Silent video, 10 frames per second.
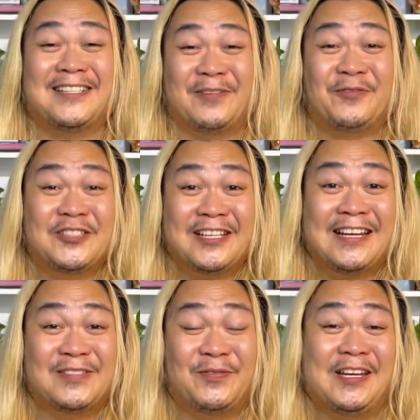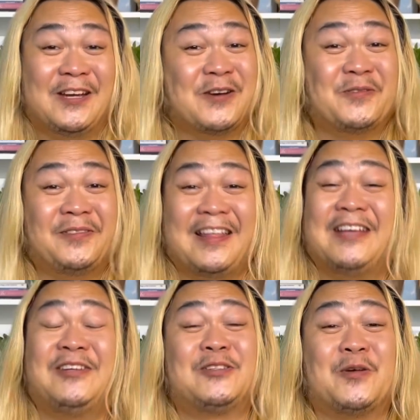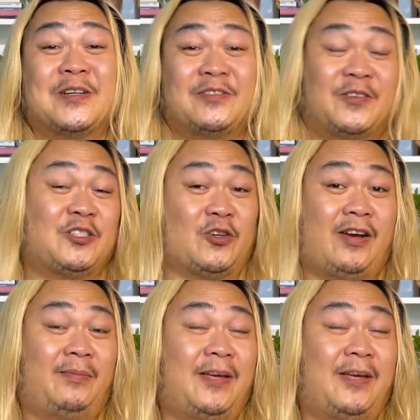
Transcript: it for today's video. Thank you so much for joining